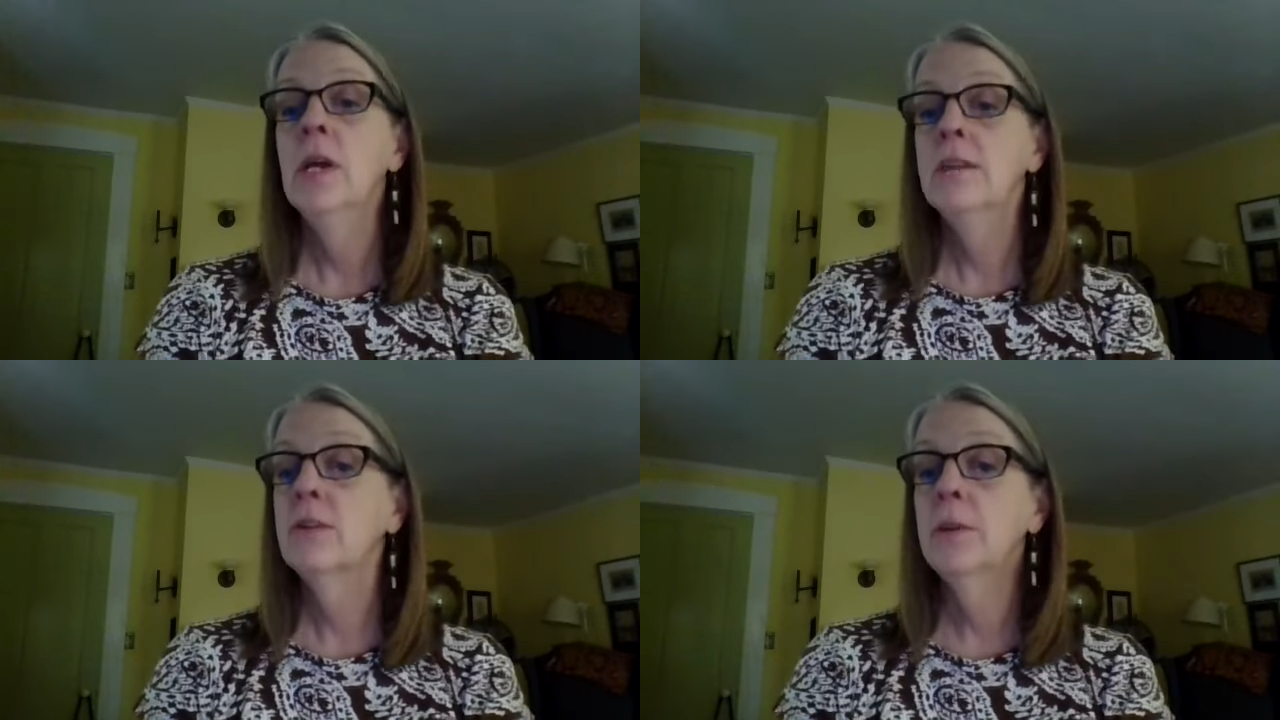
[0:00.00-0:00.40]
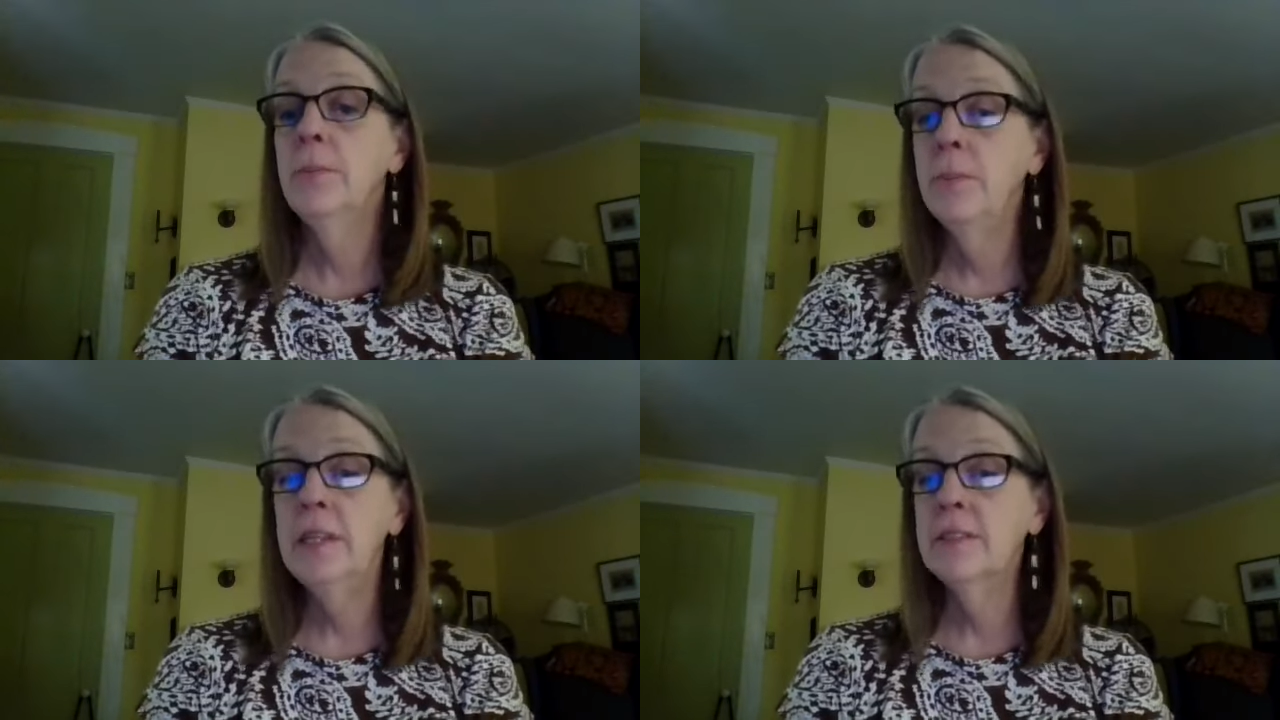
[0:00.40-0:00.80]
so that
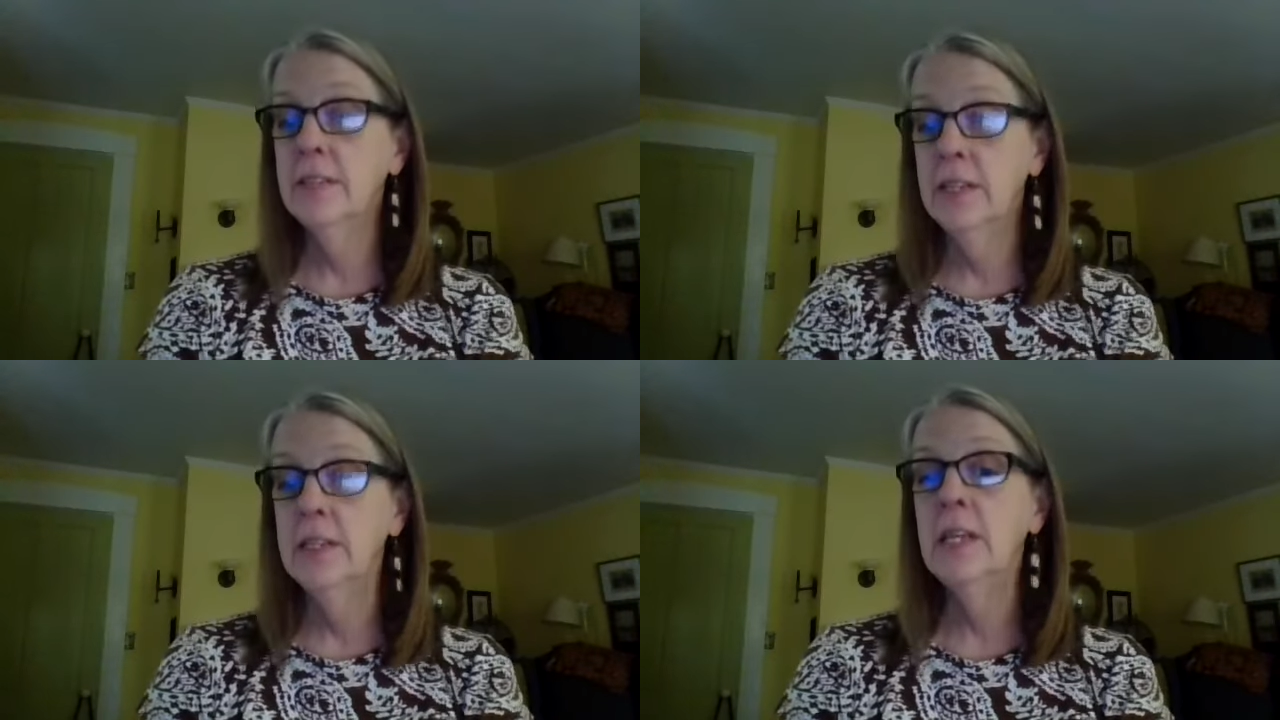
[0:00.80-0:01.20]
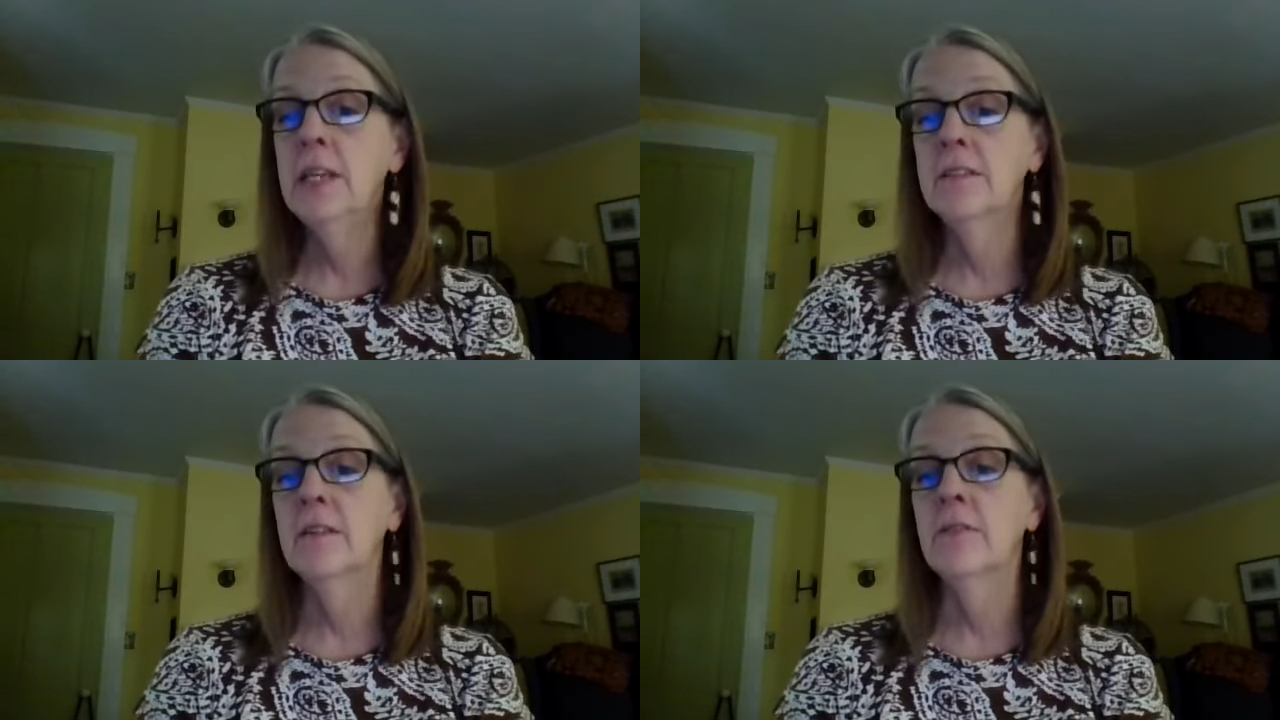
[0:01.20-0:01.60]
it meets the
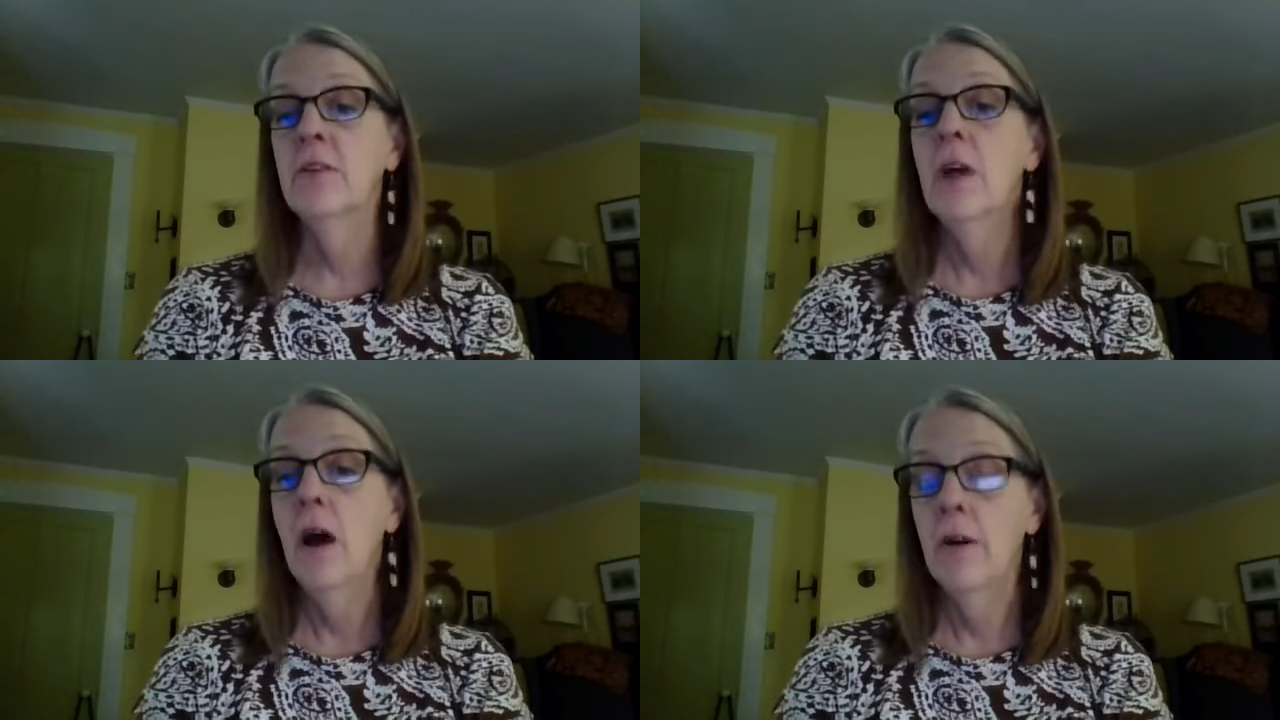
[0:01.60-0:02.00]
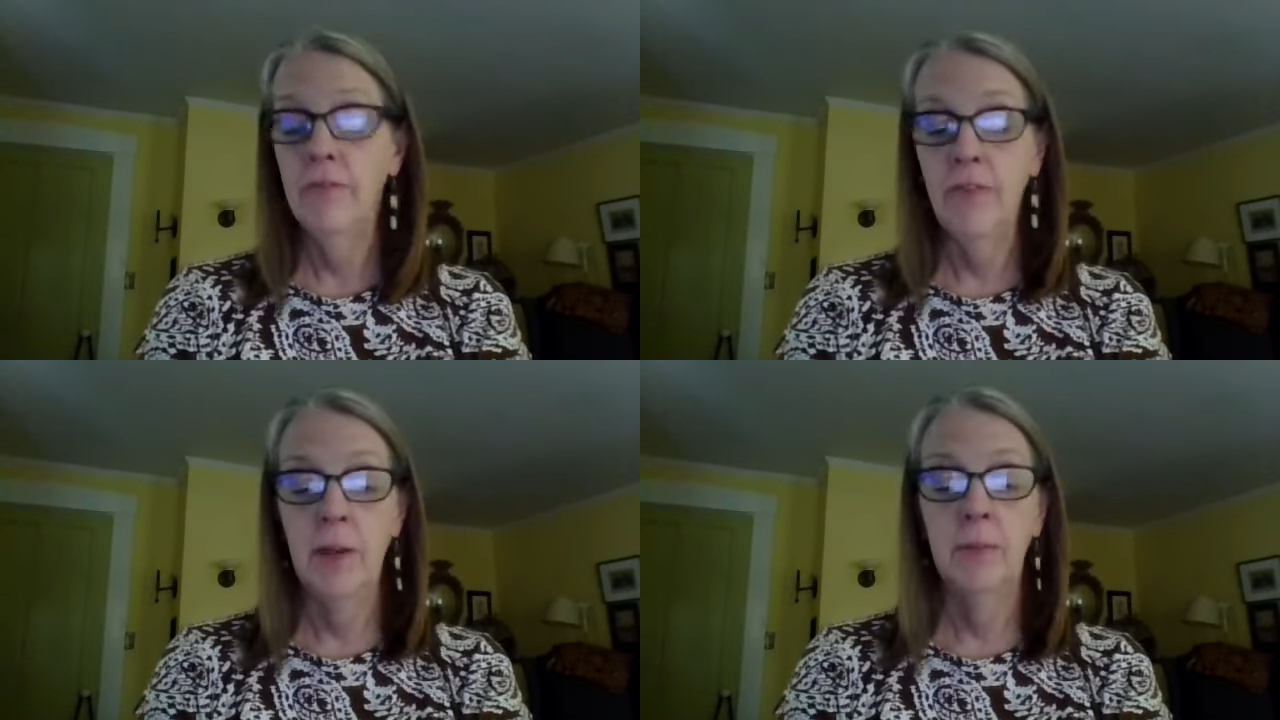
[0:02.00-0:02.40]
needs of our
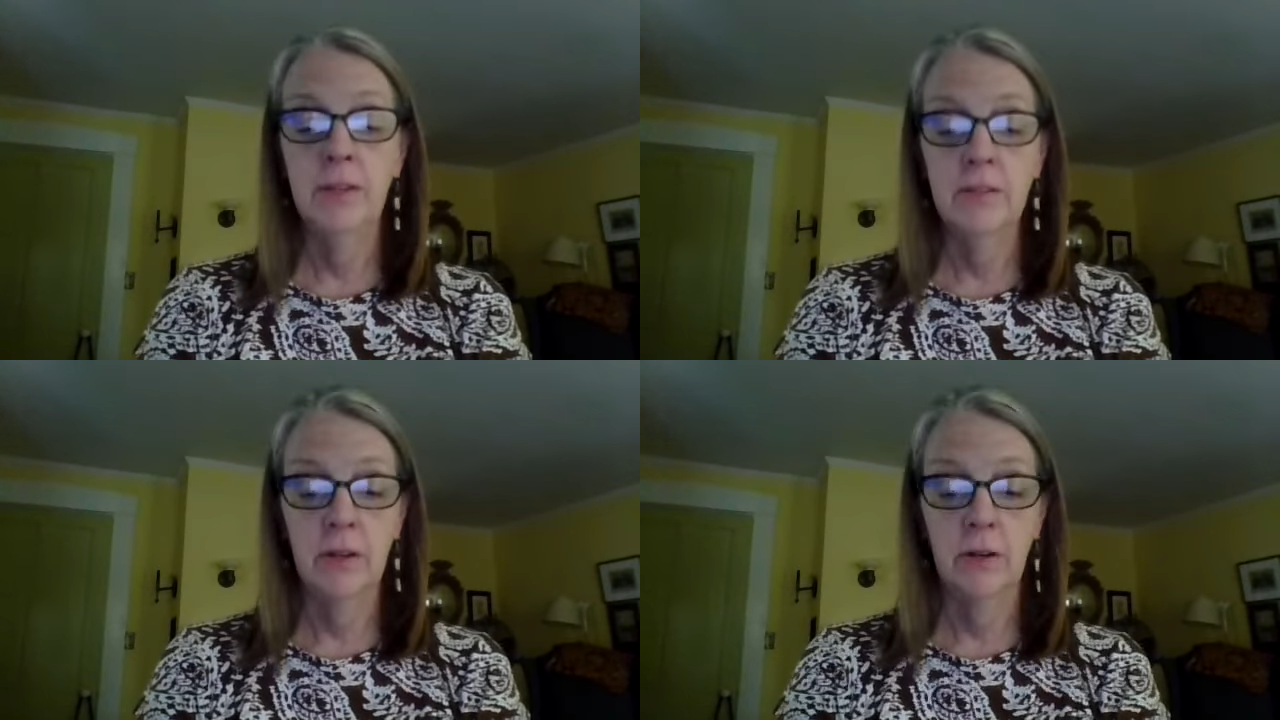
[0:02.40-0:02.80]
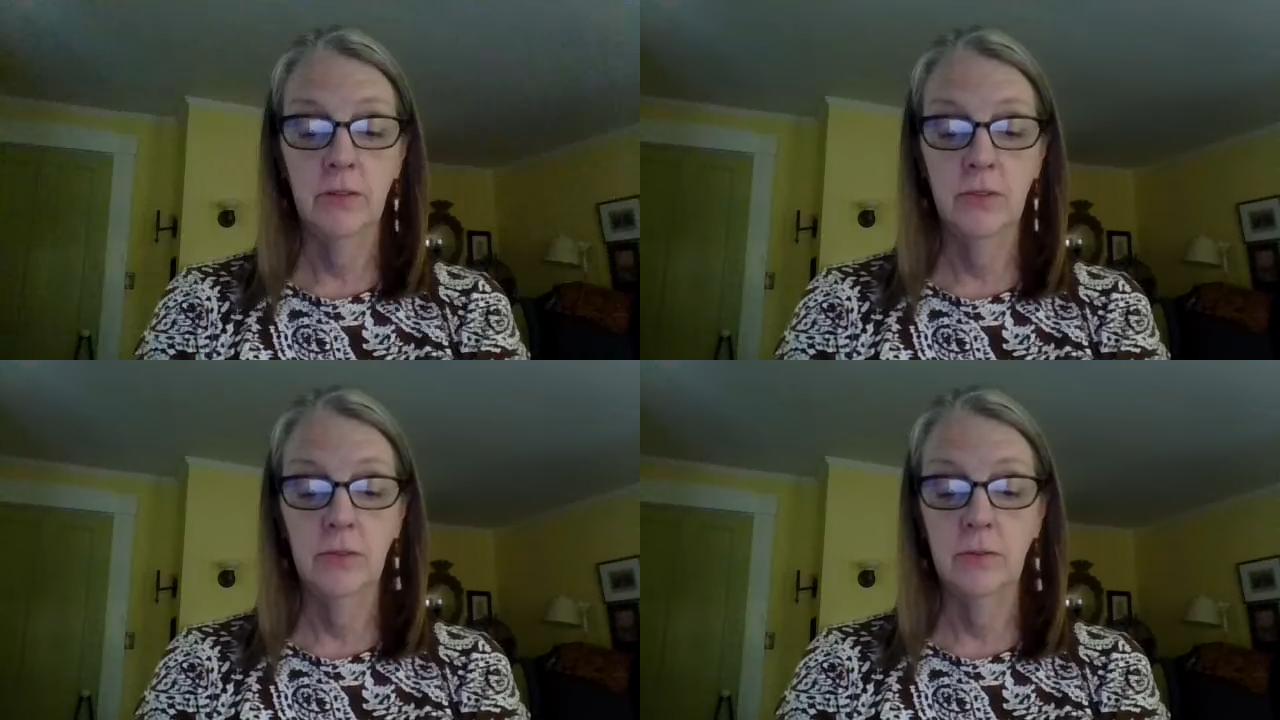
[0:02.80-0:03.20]
families and our
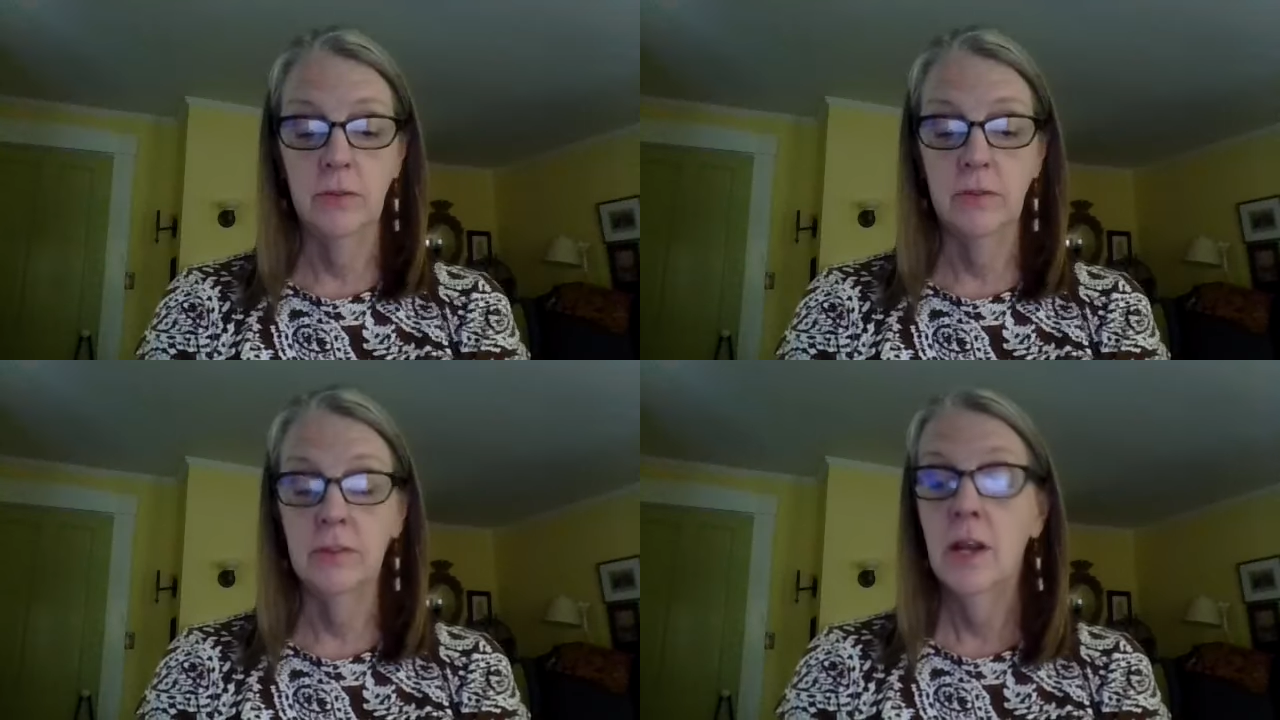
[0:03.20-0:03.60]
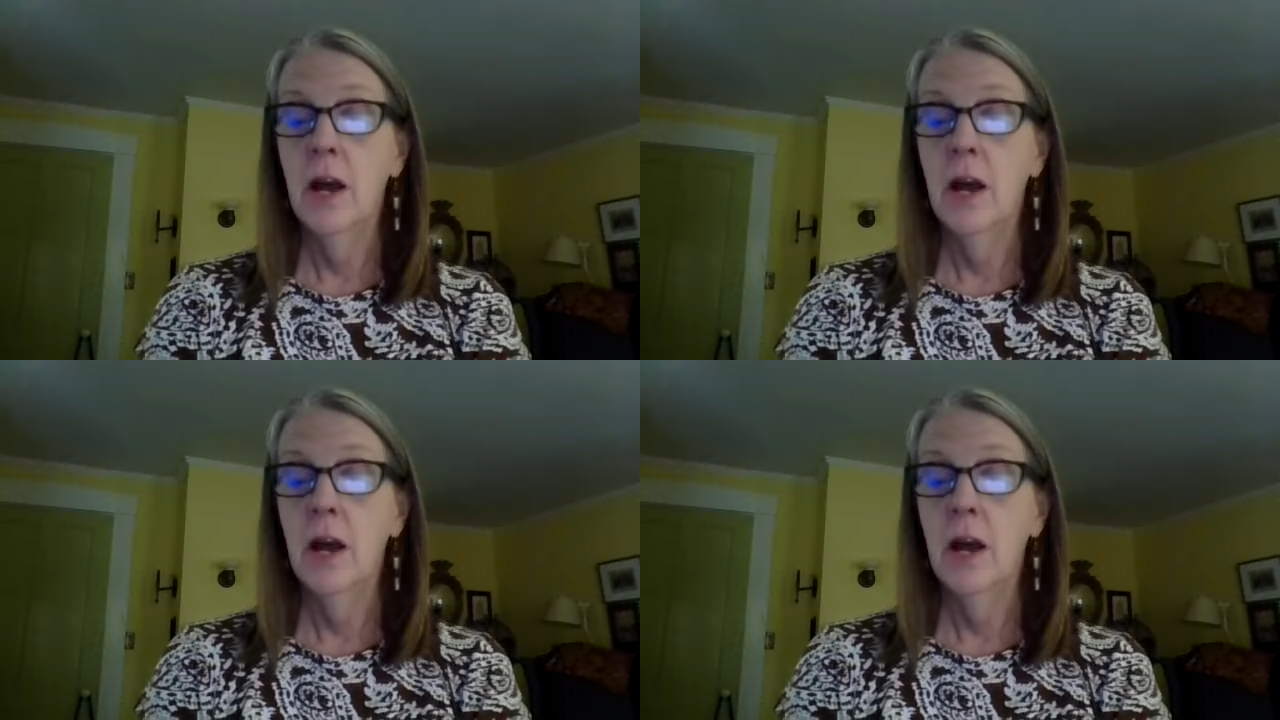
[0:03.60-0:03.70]
students?